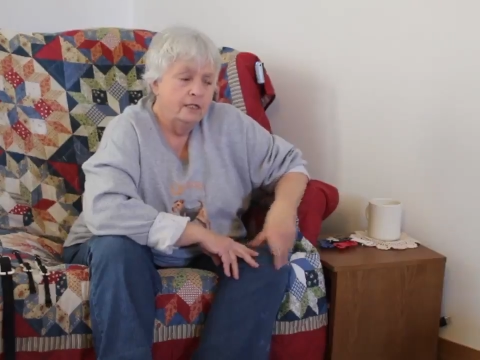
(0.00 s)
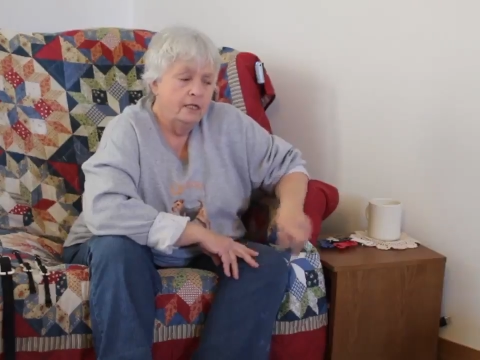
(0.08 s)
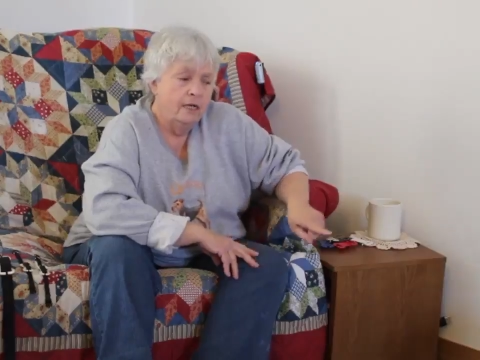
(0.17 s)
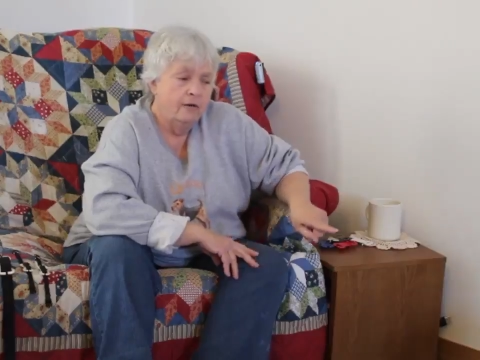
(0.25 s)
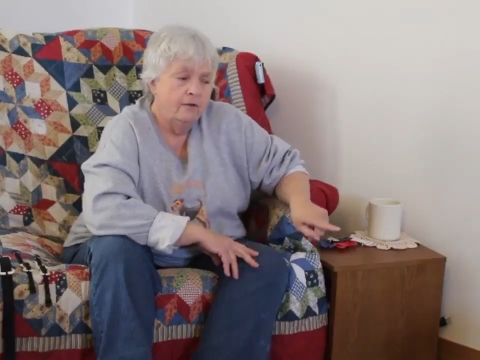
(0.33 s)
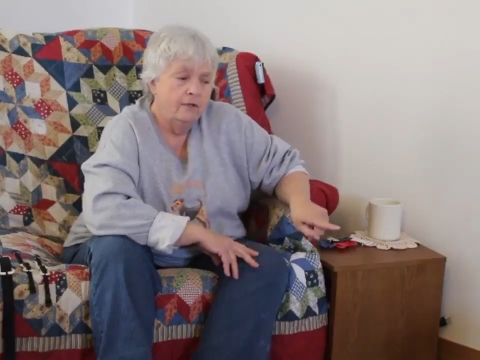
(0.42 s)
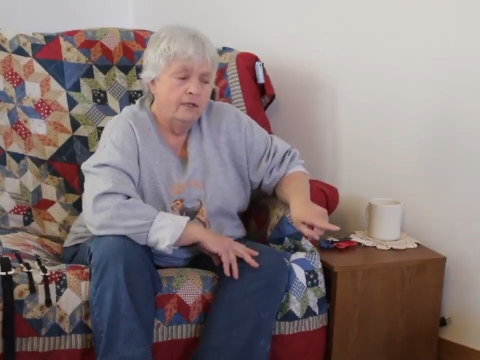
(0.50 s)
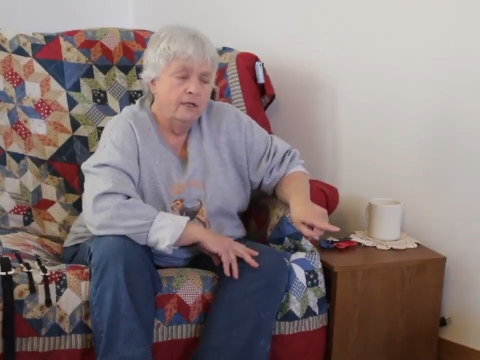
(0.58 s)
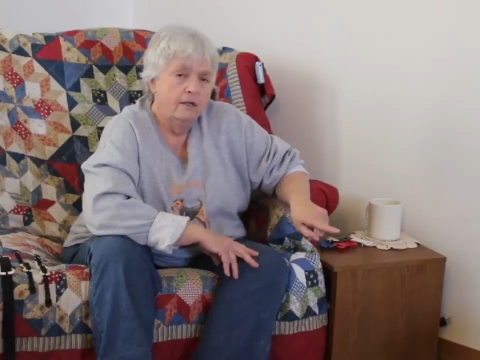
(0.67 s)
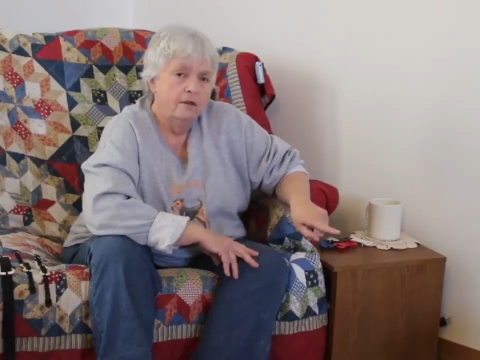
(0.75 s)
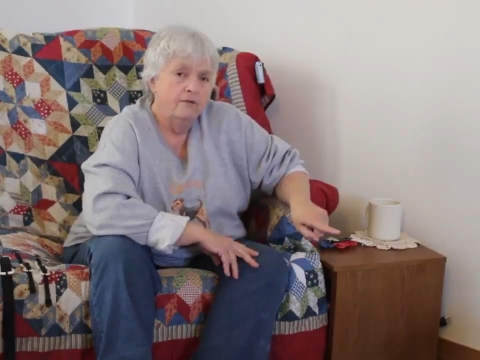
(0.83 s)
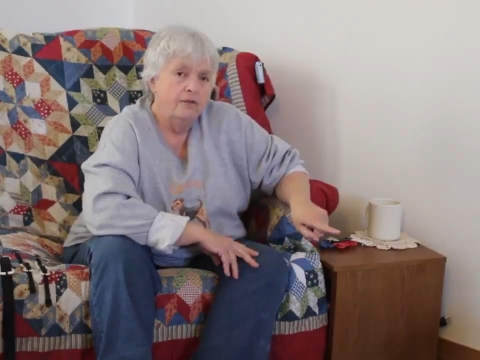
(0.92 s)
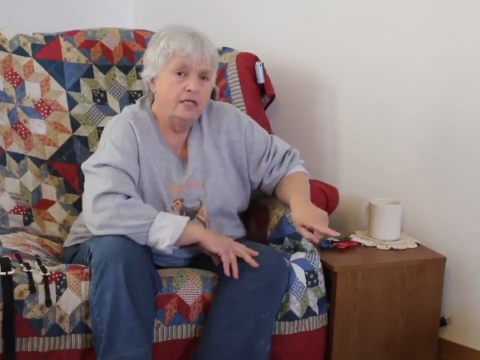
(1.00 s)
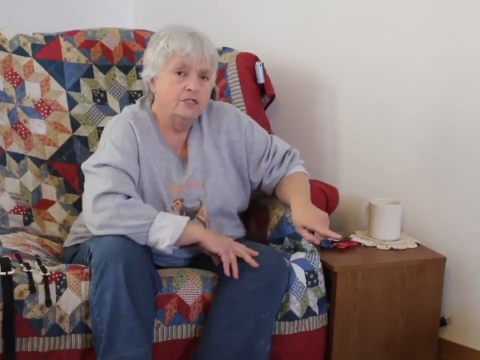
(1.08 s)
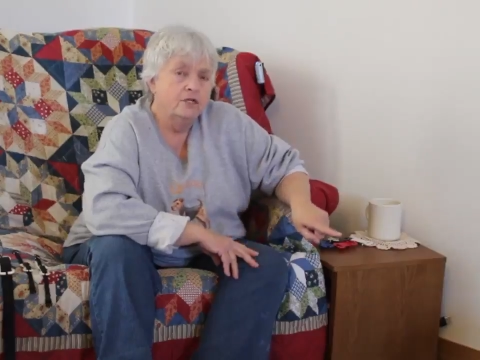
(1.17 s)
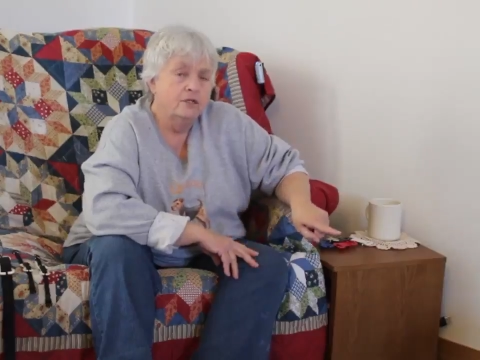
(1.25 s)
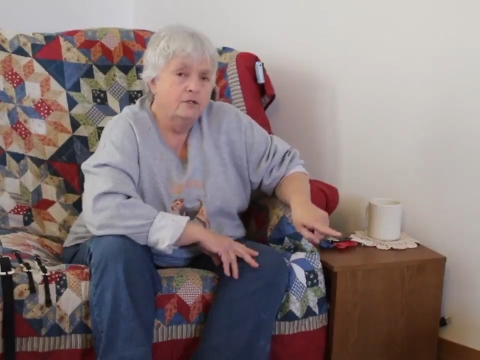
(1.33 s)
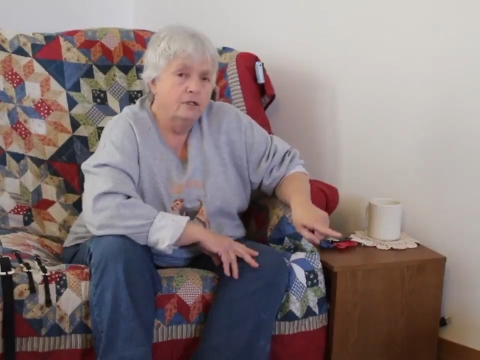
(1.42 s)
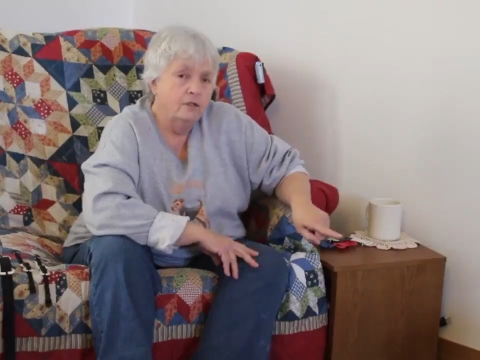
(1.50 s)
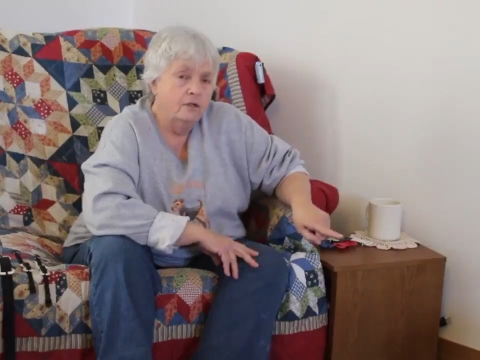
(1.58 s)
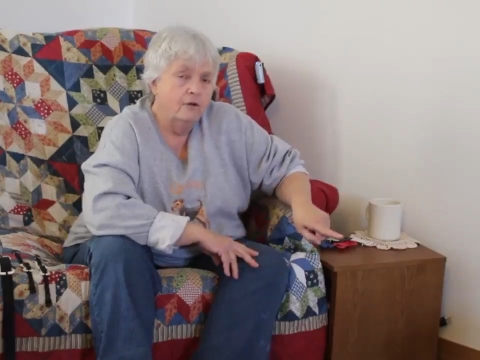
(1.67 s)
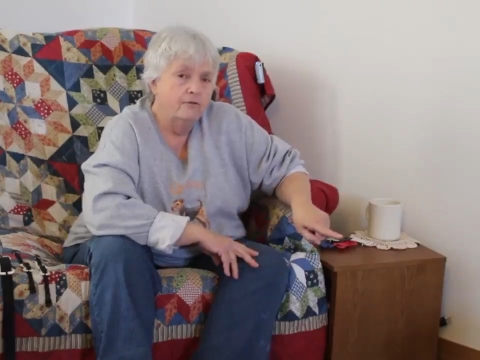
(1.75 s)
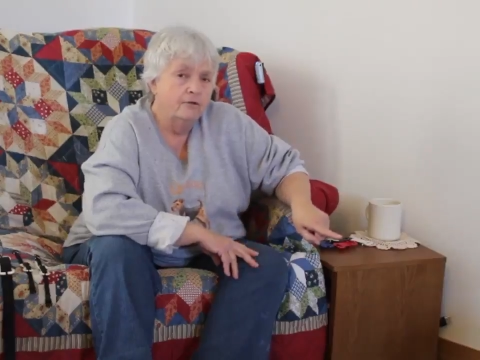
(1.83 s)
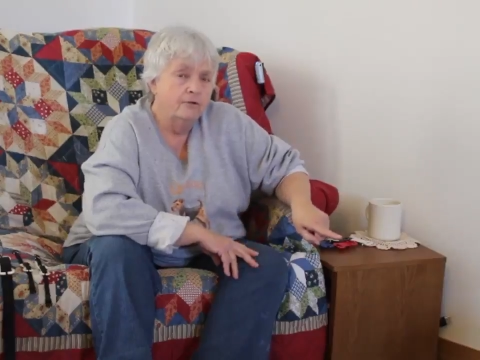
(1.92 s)
Now, that's a little
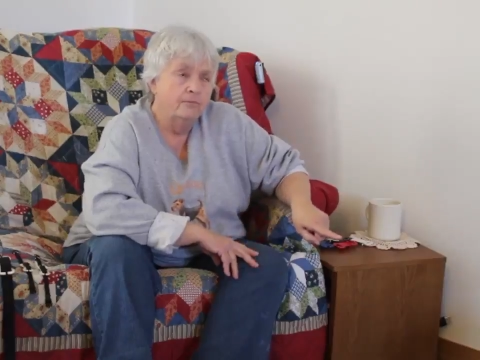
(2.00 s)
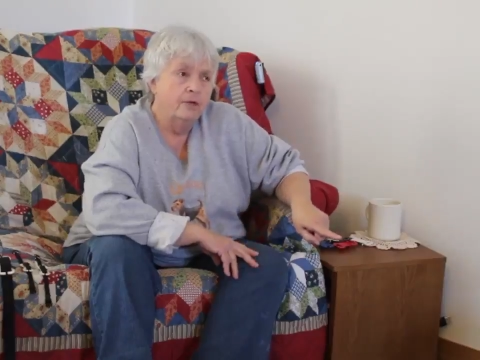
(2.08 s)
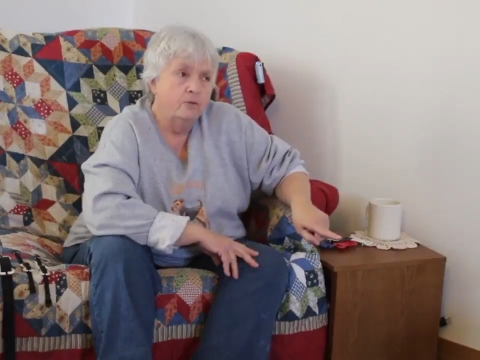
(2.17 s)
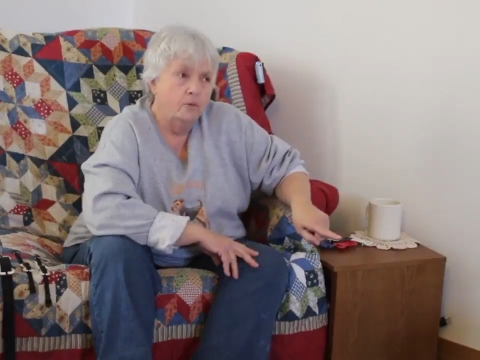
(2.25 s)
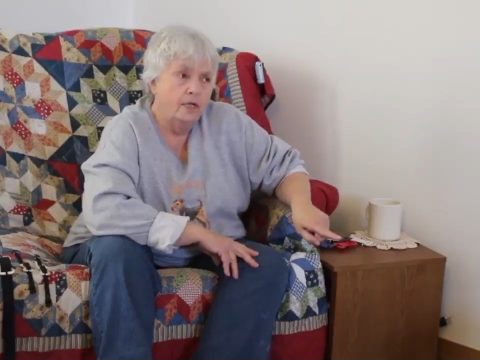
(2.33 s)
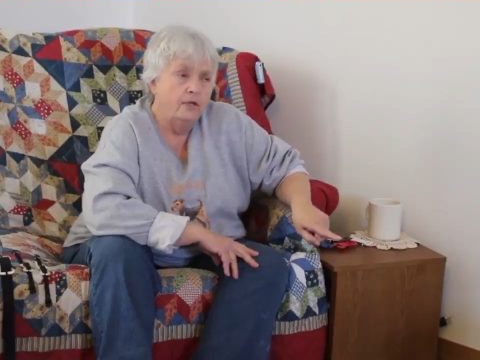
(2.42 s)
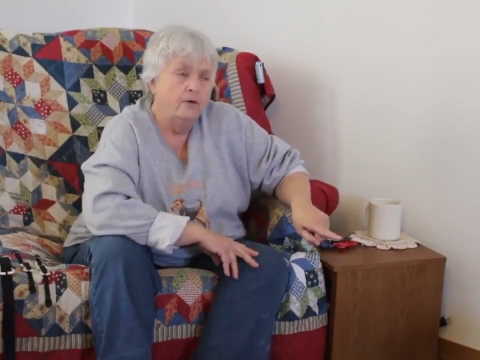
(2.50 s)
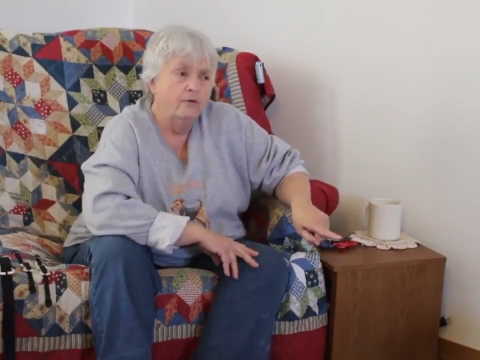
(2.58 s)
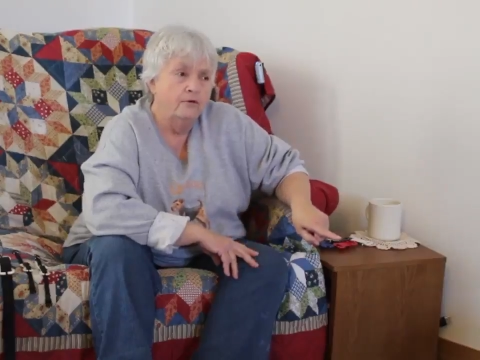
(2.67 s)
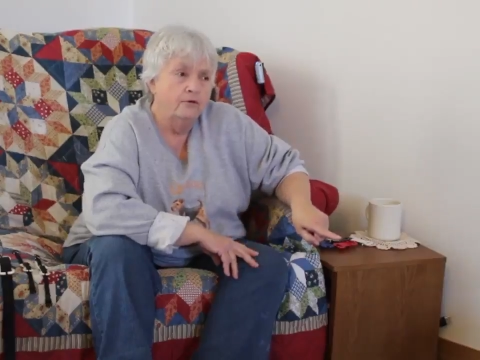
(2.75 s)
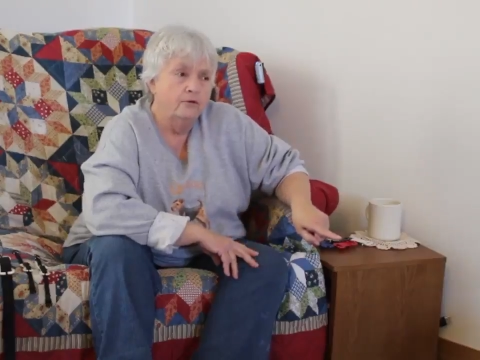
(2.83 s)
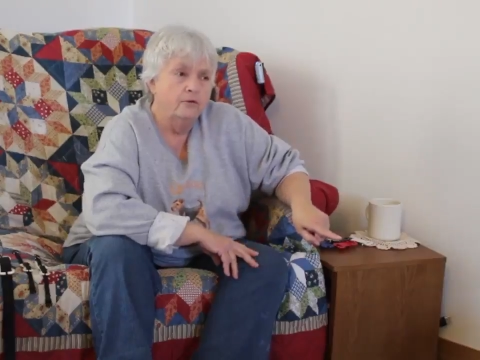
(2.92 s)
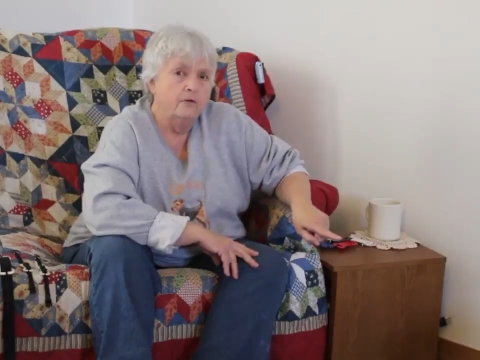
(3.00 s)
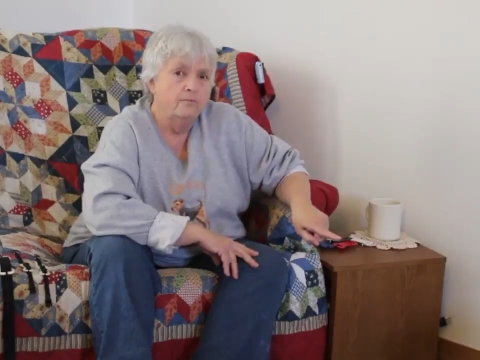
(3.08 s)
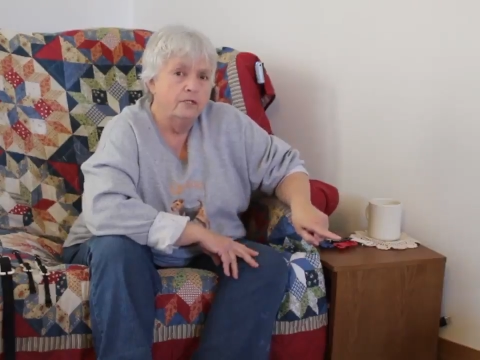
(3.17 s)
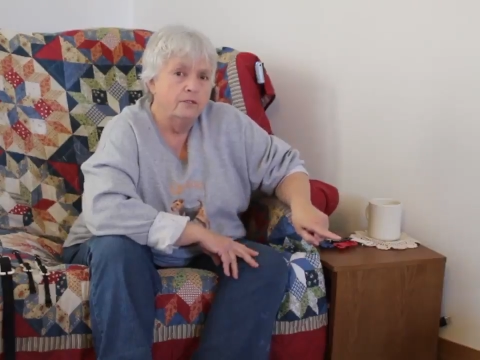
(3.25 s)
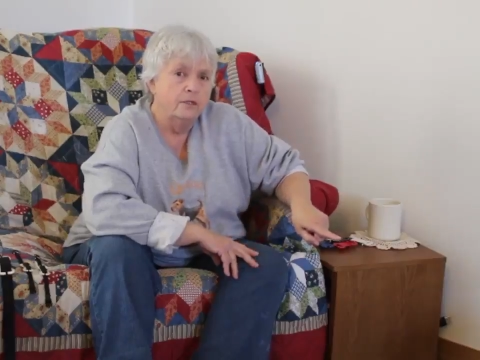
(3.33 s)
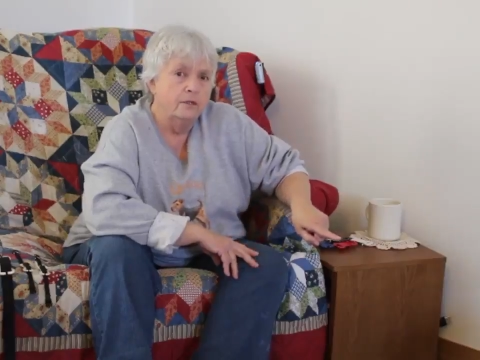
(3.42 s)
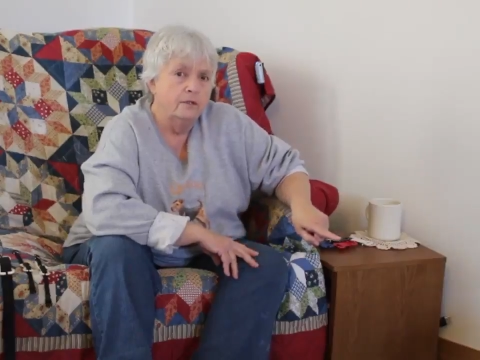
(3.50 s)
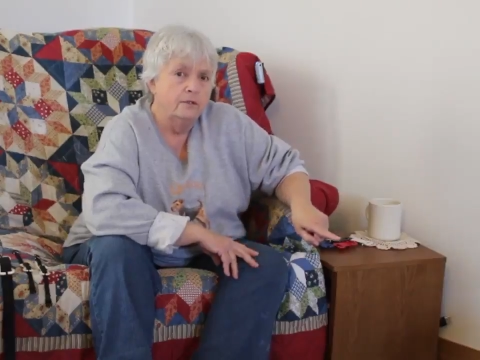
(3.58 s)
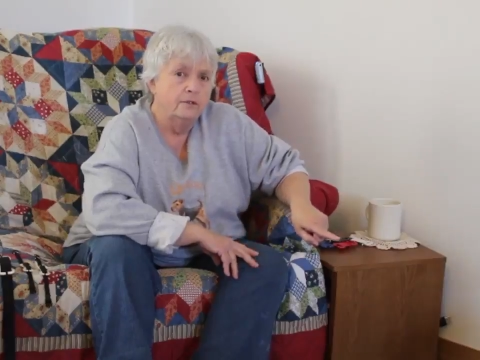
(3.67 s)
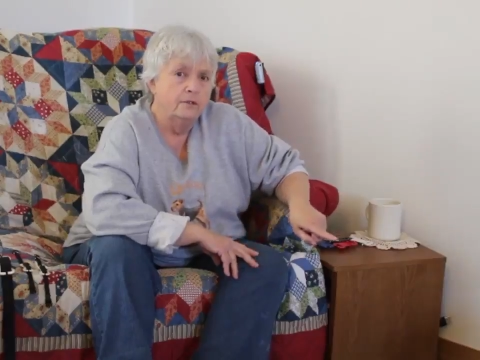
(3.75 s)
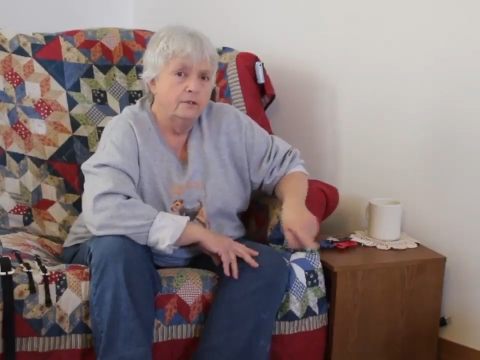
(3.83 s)
over, about a week over three months old.